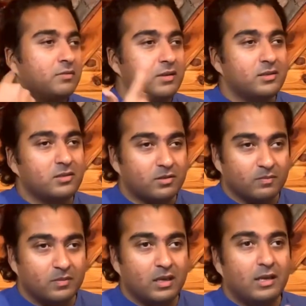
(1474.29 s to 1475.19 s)

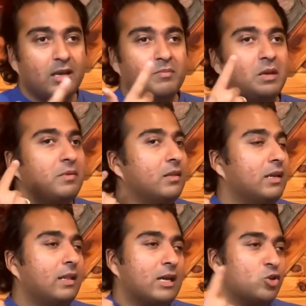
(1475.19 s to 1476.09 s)
criticism. Maybe
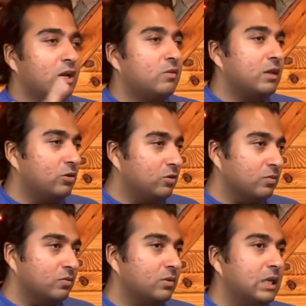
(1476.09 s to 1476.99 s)
they lash out at
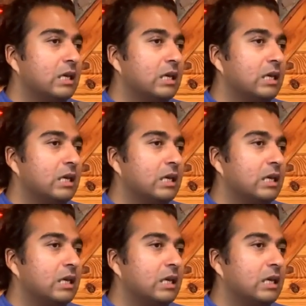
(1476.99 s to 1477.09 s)
you.